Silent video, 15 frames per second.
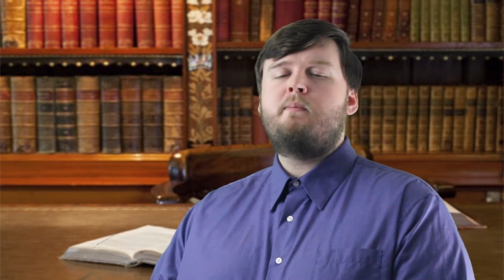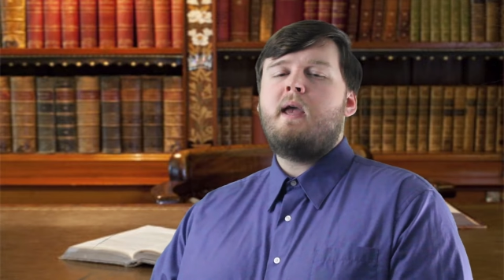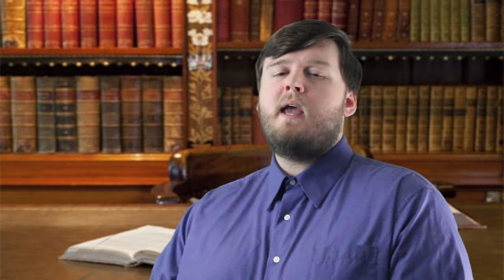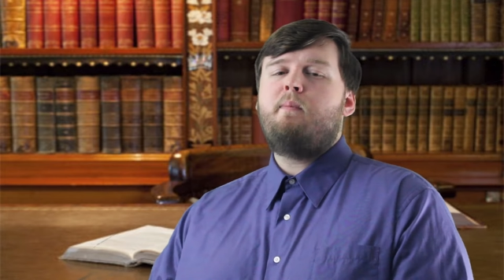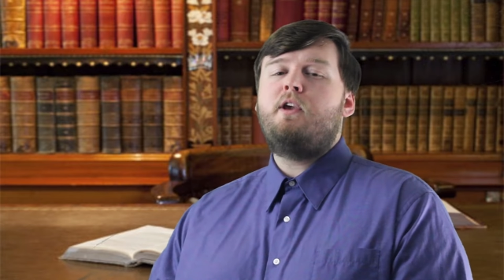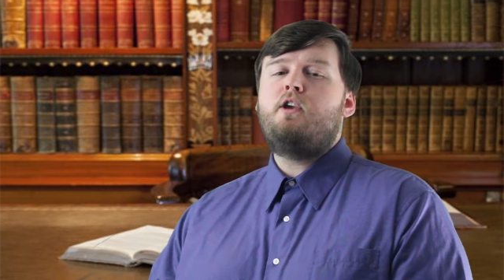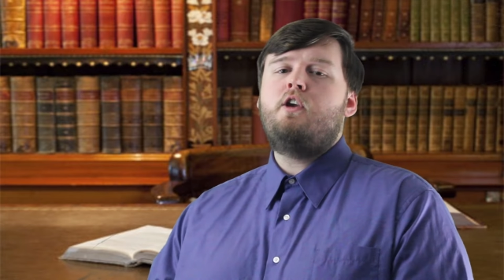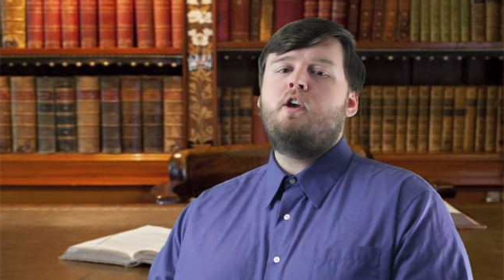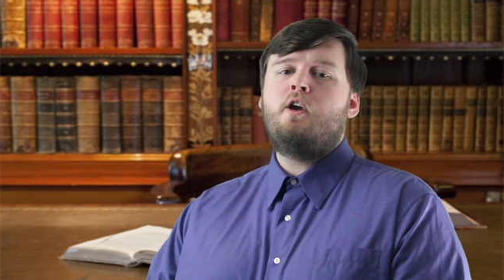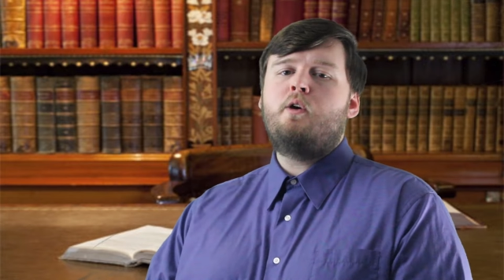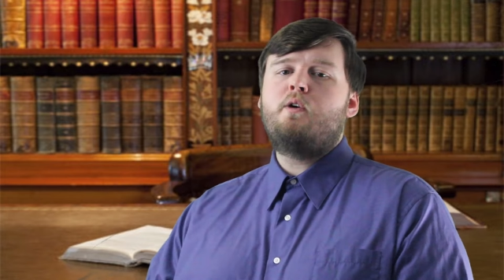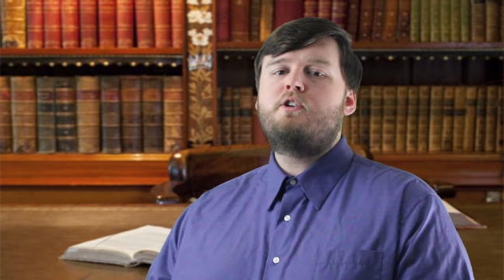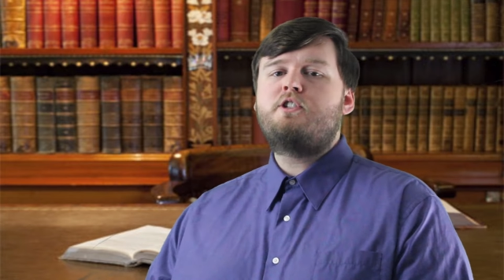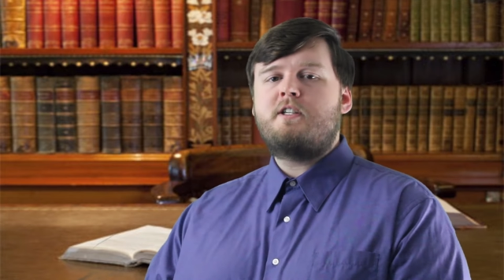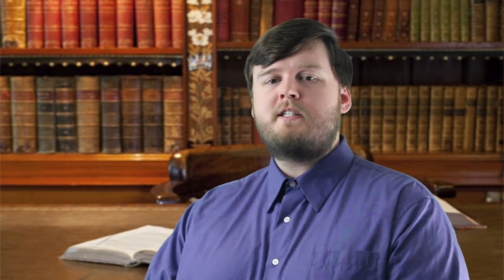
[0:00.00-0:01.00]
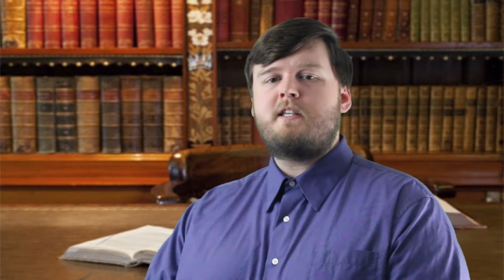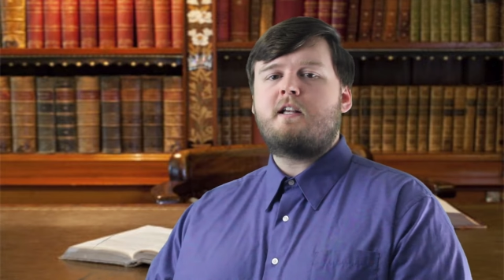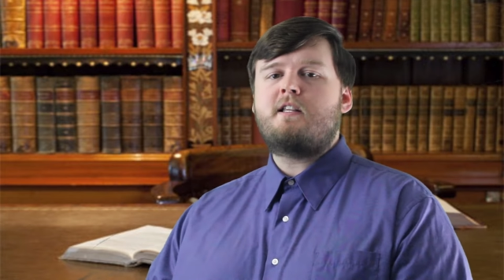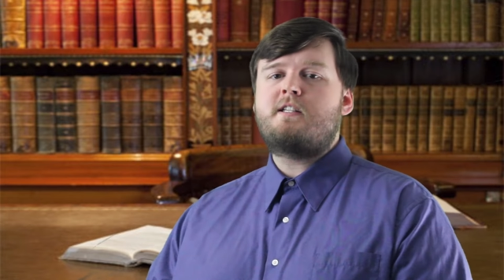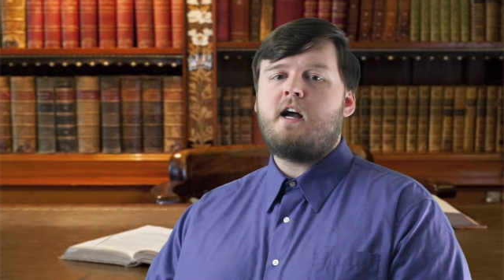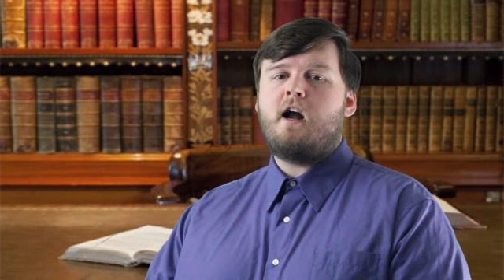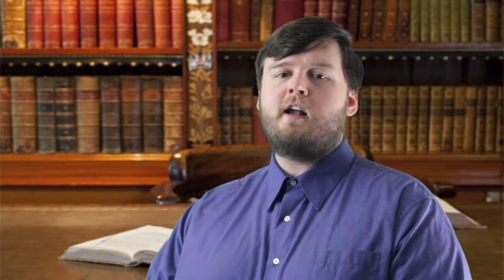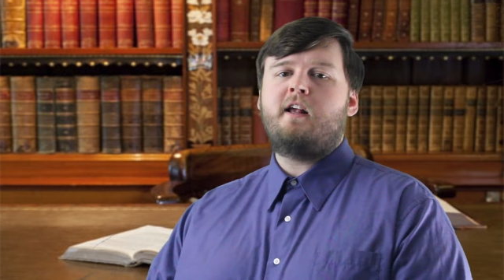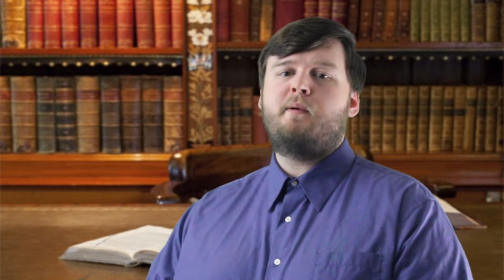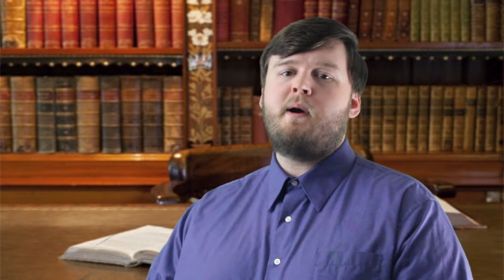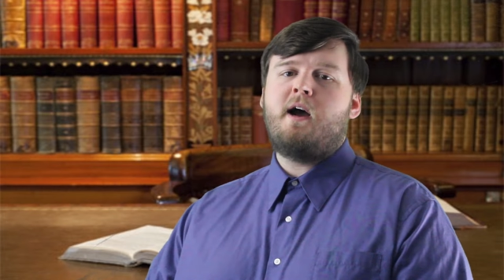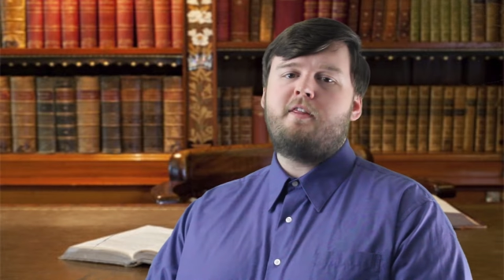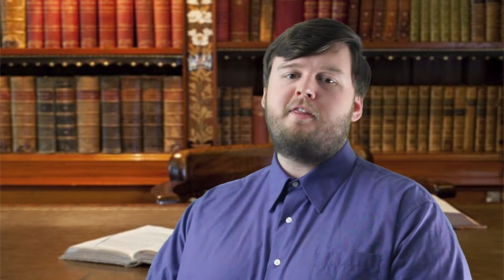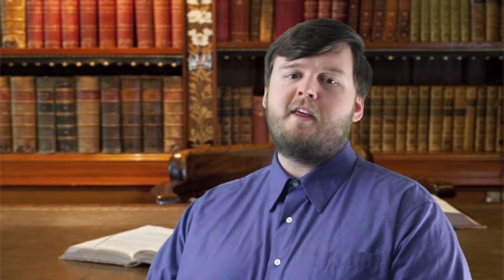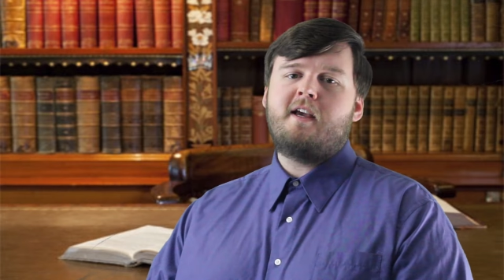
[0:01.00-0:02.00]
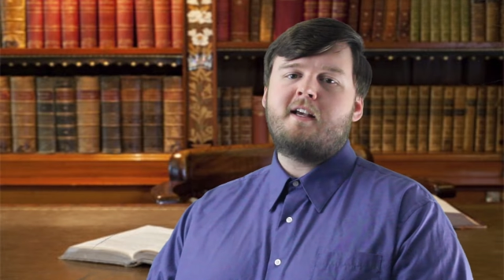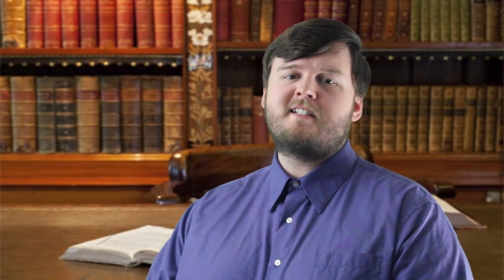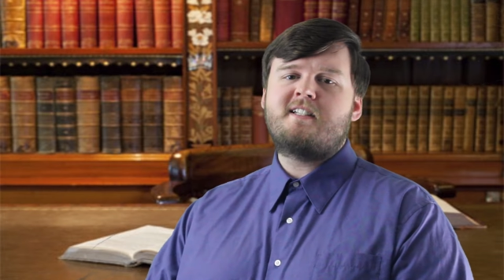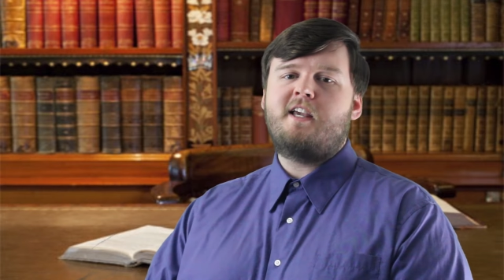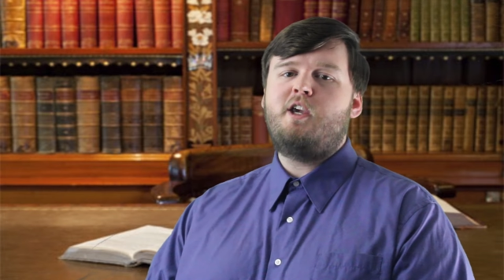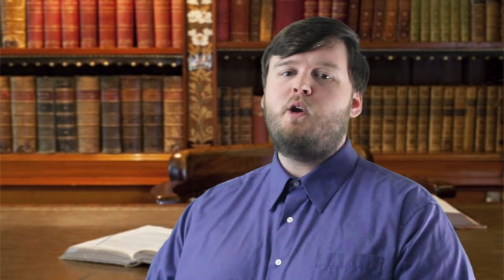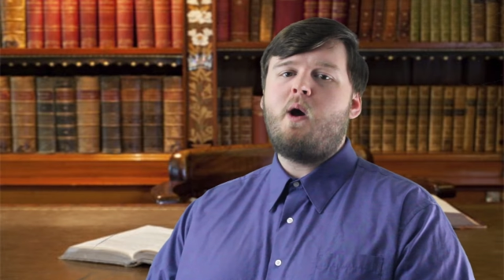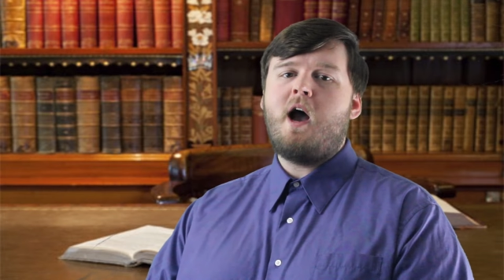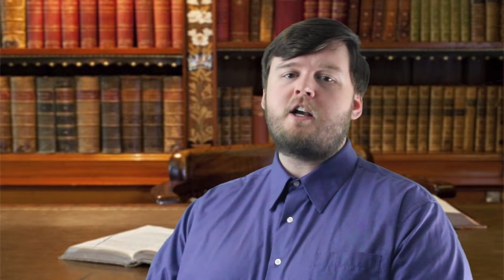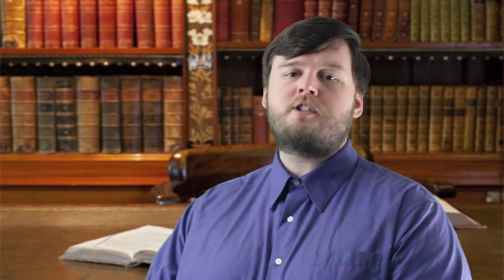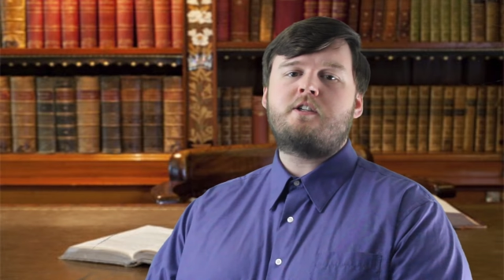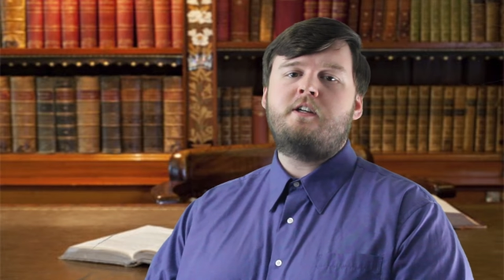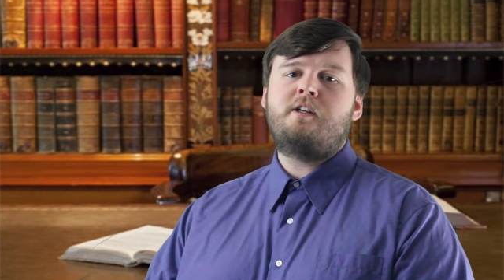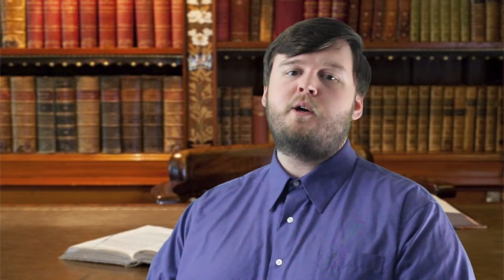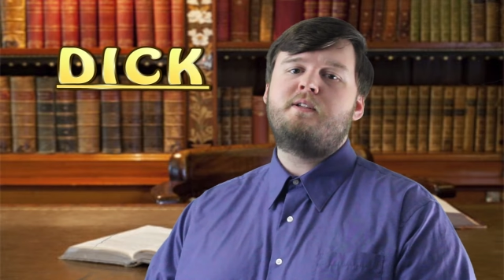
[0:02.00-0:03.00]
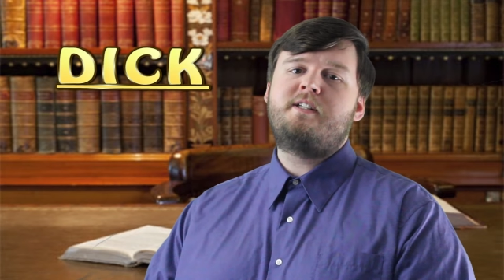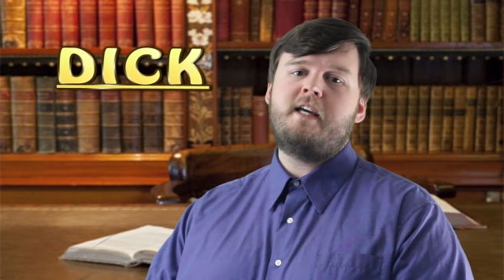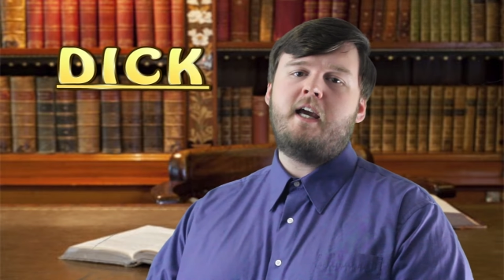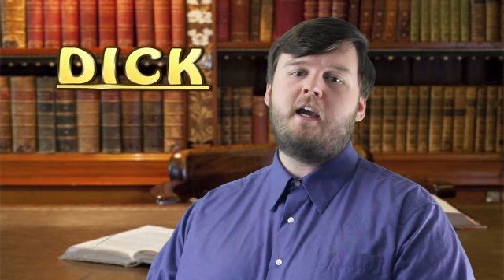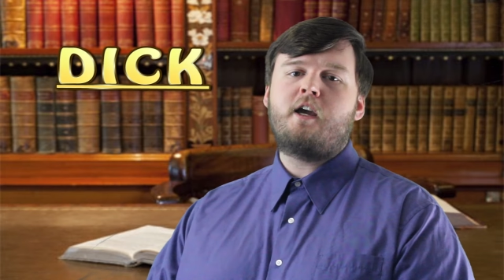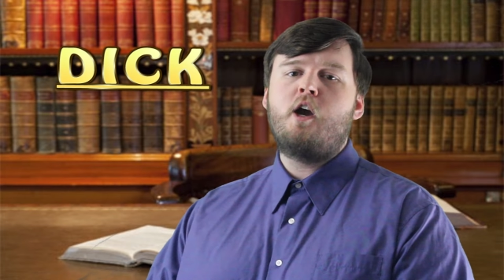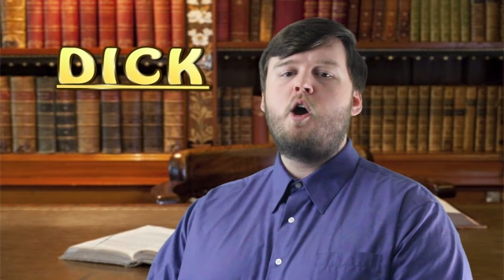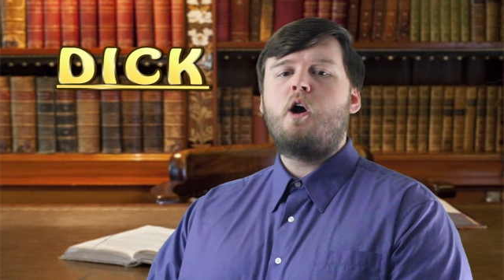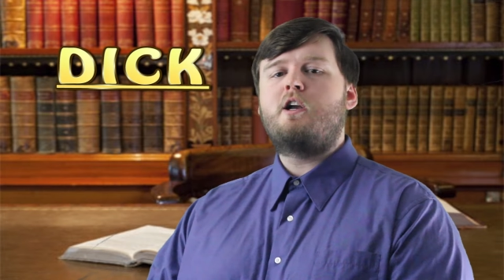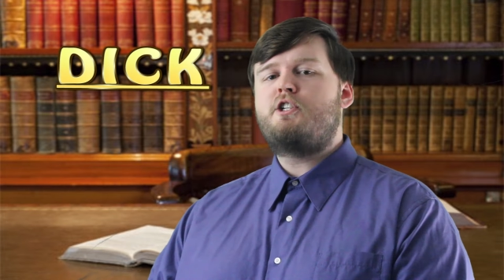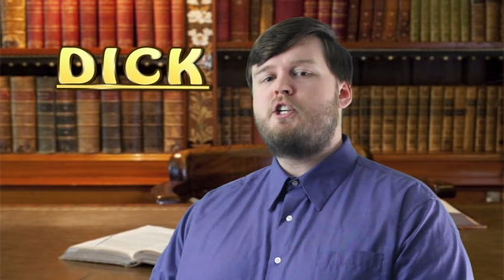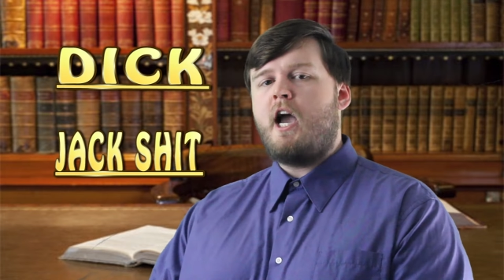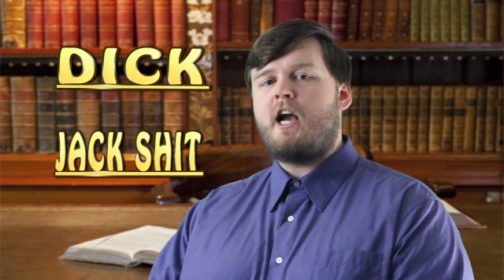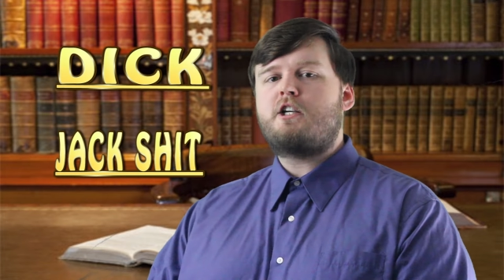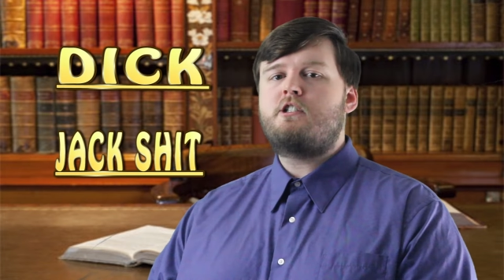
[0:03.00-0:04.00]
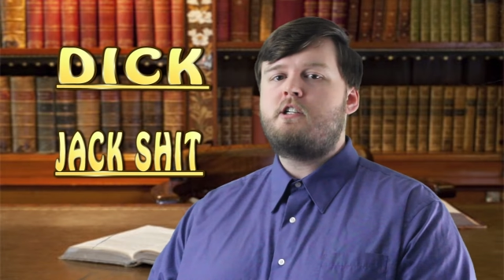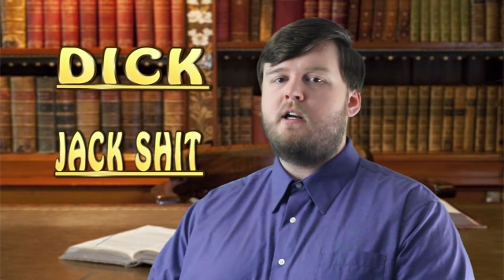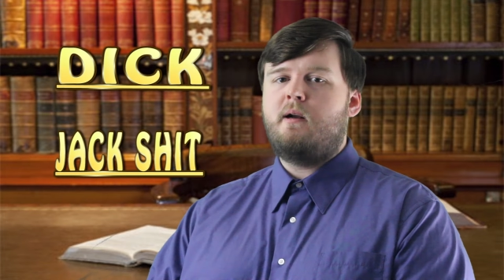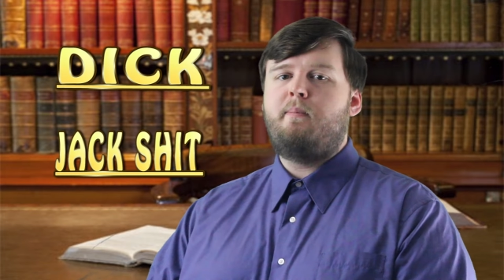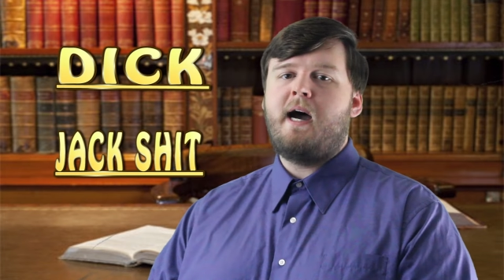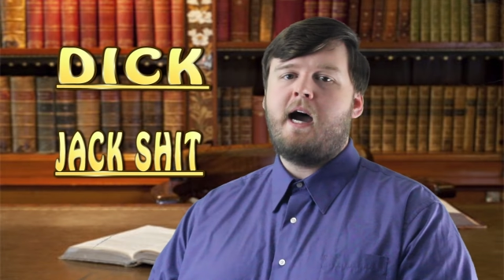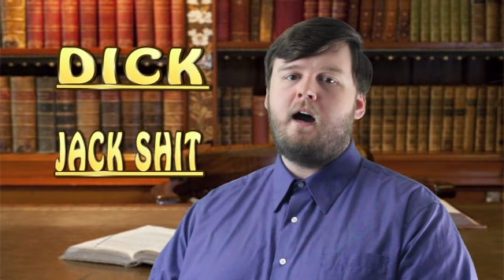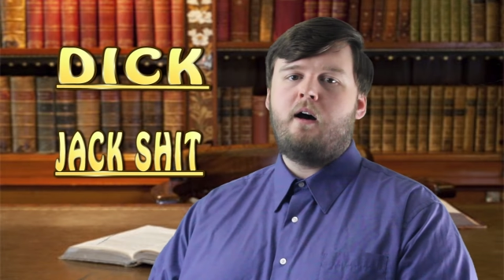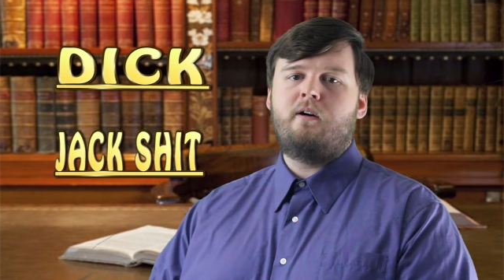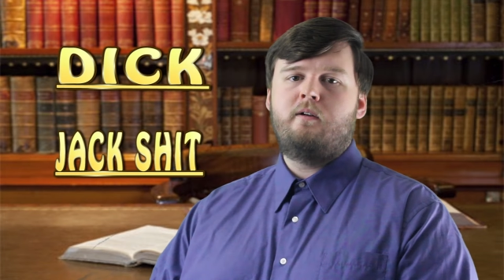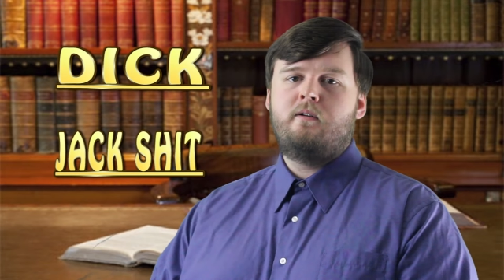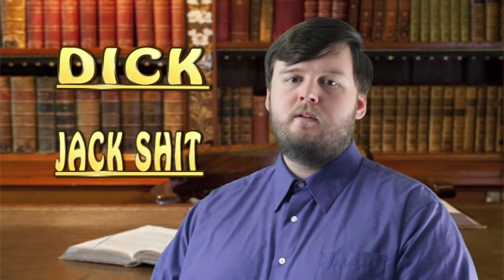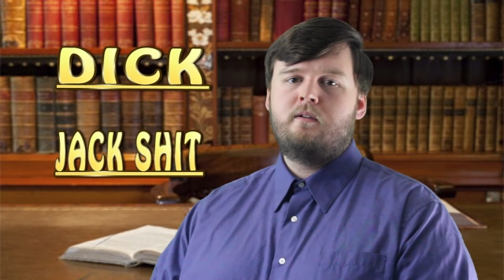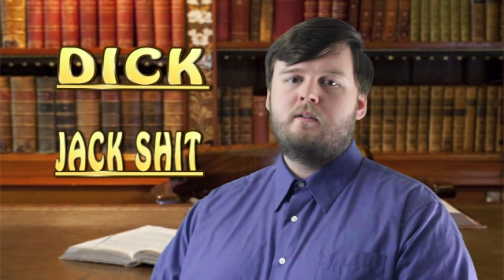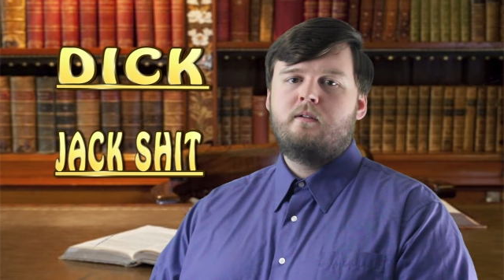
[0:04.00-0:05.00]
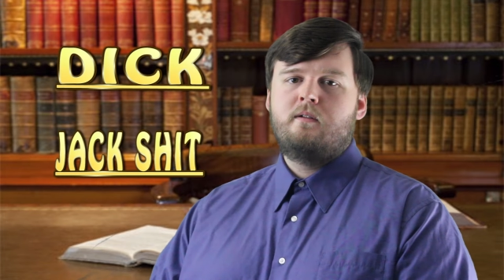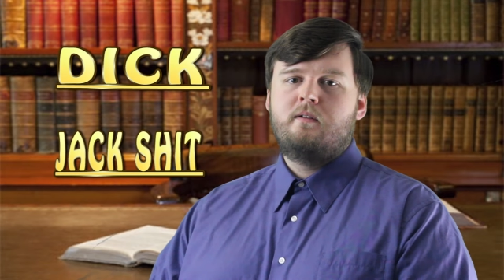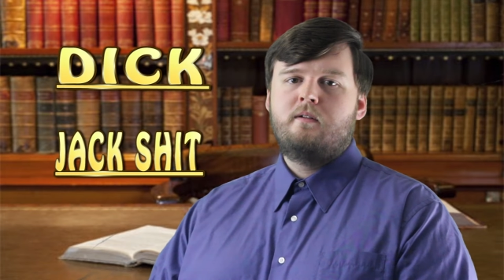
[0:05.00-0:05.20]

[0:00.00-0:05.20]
so maybe you should stick to talking about things that you actually know dick or jack shit about.